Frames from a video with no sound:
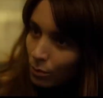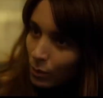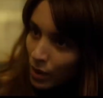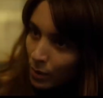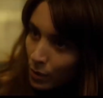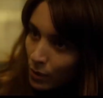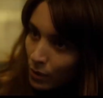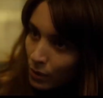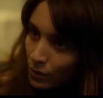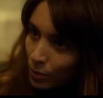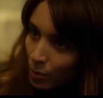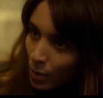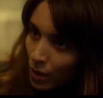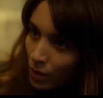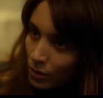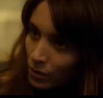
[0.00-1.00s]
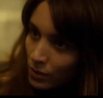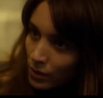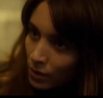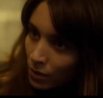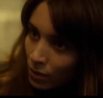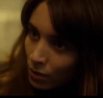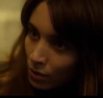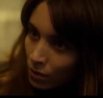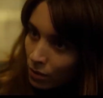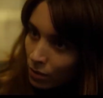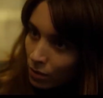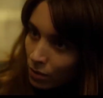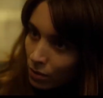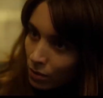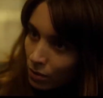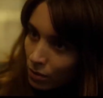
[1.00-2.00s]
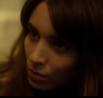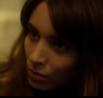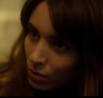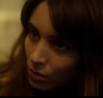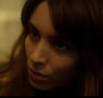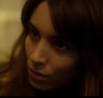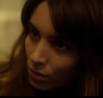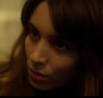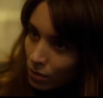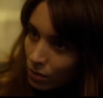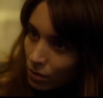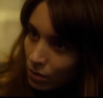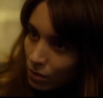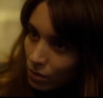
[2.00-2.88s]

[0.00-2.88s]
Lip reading: that she has a much better deal than what Victoria offered him.